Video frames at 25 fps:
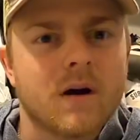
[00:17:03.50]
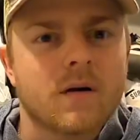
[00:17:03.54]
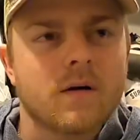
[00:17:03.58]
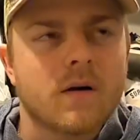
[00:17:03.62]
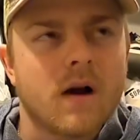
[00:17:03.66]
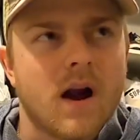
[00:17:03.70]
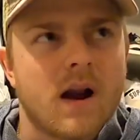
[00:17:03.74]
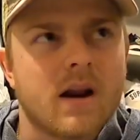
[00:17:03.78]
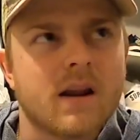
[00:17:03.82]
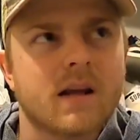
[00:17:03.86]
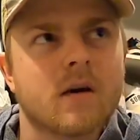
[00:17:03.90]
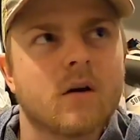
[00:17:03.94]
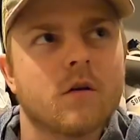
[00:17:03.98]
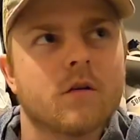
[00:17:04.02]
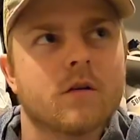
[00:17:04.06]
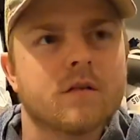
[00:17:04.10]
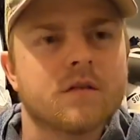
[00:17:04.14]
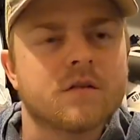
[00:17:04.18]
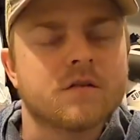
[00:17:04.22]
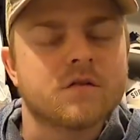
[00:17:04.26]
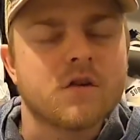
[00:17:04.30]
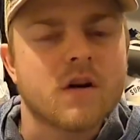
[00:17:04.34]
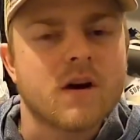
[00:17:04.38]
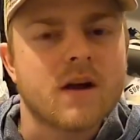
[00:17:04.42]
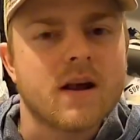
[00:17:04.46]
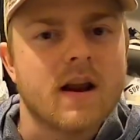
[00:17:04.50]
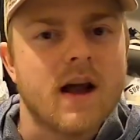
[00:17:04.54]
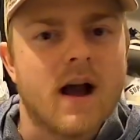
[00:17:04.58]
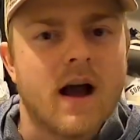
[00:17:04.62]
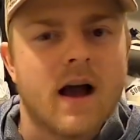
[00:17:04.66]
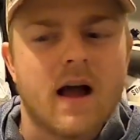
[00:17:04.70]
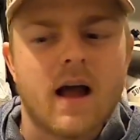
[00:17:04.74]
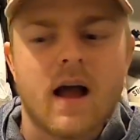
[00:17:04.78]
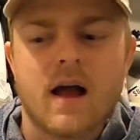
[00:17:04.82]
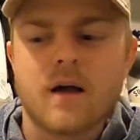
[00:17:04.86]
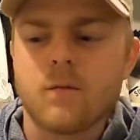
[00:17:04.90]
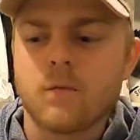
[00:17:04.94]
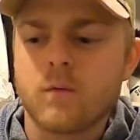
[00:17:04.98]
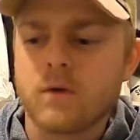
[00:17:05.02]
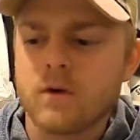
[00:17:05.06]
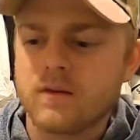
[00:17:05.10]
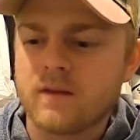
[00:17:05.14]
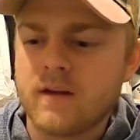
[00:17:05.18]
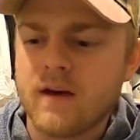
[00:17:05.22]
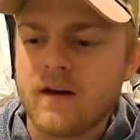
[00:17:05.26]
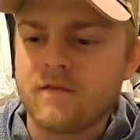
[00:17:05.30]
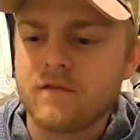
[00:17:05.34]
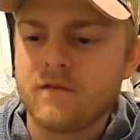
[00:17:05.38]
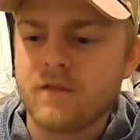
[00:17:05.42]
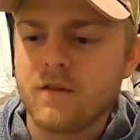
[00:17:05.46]
riding on the street. I would
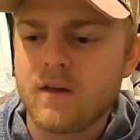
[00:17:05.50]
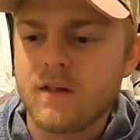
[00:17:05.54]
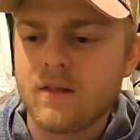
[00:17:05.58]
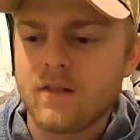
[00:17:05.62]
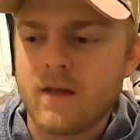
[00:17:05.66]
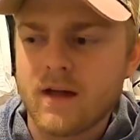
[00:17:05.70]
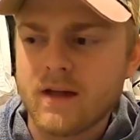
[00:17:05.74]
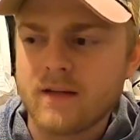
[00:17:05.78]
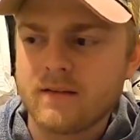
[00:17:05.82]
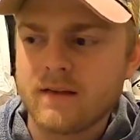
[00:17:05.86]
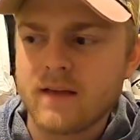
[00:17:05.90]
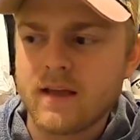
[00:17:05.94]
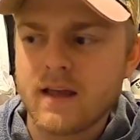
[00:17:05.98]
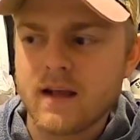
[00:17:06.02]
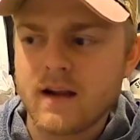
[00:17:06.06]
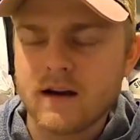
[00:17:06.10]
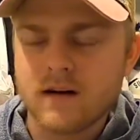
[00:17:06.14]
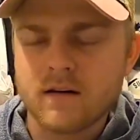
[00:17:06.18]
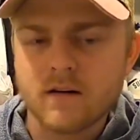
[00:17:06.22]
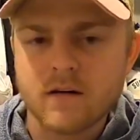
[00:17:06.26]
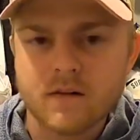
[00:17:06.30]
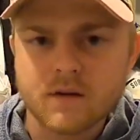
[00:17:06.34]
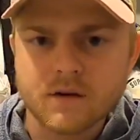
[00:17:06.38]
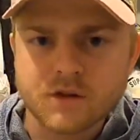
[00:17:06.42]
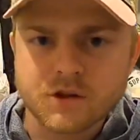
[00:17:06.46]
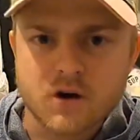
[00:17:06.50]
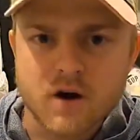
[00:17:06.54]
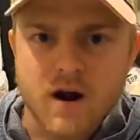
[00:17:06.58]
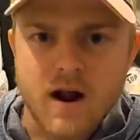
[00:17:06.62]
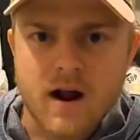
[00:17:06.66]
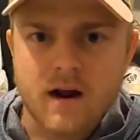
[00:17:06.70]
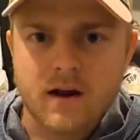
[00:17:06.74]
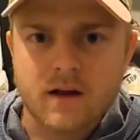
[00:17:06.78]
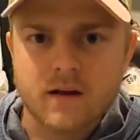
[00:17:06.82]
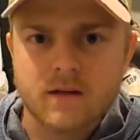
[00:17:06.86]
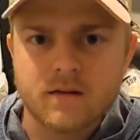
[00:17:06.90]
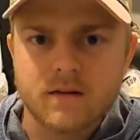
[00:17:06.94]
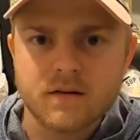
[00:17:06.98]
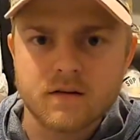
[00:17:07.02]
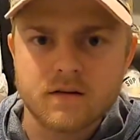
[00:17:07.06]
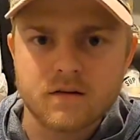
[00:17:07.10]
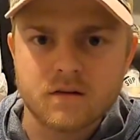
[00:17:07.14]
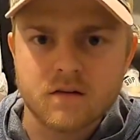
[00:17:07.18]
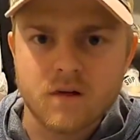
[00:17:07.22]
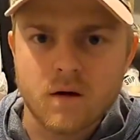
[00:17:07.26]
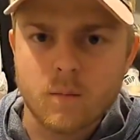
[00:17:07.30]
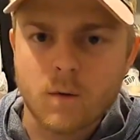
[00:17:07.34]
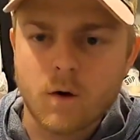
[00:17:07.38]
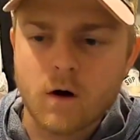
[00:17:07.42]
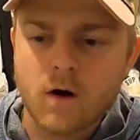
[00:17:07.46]
definitely like to get into the track this
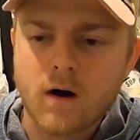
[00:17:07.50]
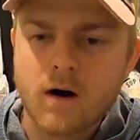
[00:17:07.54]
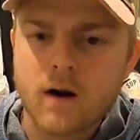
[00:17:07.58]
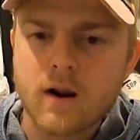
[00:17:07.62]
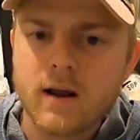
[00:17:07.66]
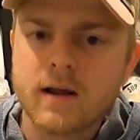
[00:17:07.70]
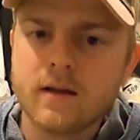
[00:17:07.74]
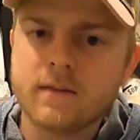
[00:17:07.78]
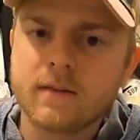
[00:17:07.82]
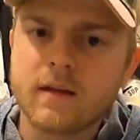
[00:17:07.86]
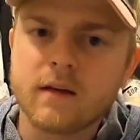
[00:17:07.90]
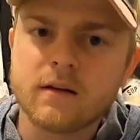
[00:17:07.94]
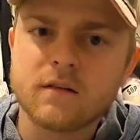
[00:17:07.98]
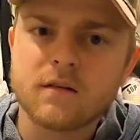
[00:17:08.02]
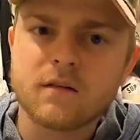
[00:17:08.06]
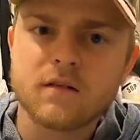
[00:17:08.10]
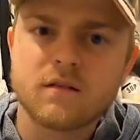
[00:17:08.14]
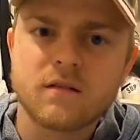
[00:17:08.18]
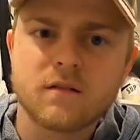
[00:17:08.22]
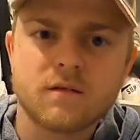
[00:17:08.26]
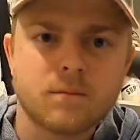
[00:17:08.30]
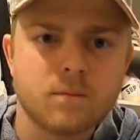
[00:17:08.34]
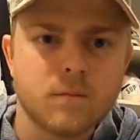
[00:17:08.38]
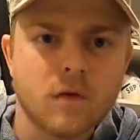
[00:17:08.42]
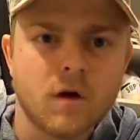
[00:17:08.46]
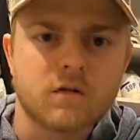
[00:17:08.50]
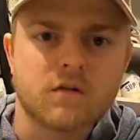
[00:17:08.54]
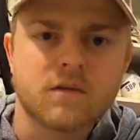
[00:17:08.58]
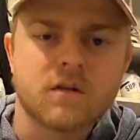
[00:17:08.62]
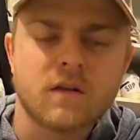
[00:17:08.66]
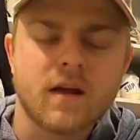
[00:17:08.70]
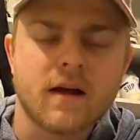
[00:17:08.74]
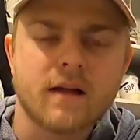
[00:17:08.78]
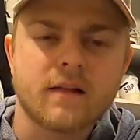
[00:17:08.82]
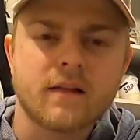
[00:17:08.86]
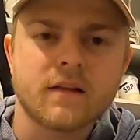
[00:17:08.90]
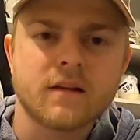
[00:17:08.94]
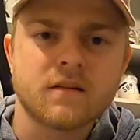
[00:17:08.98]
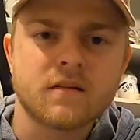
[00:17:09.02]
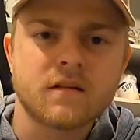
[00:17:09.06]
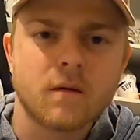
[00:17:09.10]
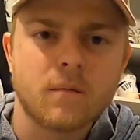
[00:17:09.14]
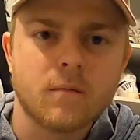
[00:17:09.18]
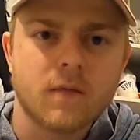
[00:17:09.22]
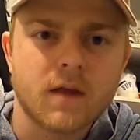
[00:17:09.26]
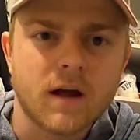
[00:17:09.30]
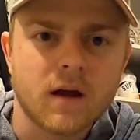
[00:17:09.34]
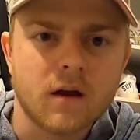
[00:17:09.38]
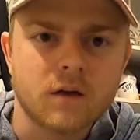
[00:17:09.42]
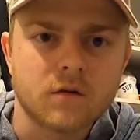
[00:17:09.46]
summer, and that's most likely
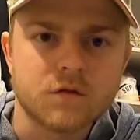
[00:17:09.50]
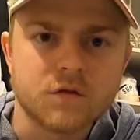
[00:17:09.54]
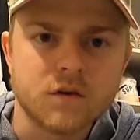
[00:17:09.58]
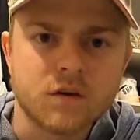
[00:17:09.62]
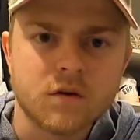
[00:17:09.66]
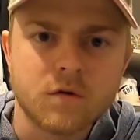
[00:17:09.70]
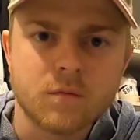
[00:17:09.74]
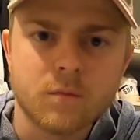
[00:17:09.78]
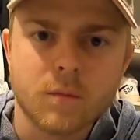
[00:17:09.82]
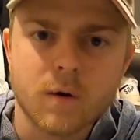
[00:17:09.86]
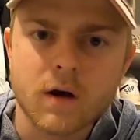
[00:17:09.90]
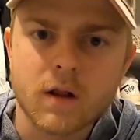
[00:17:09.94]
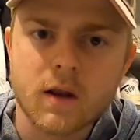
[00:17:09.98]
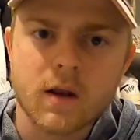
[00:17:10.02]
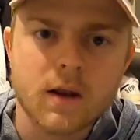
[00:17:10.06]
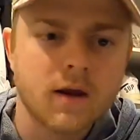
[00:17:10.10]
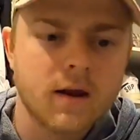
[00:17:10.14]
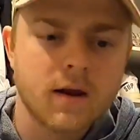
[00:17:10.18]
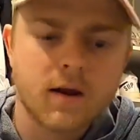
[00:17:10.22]
something I'll do, but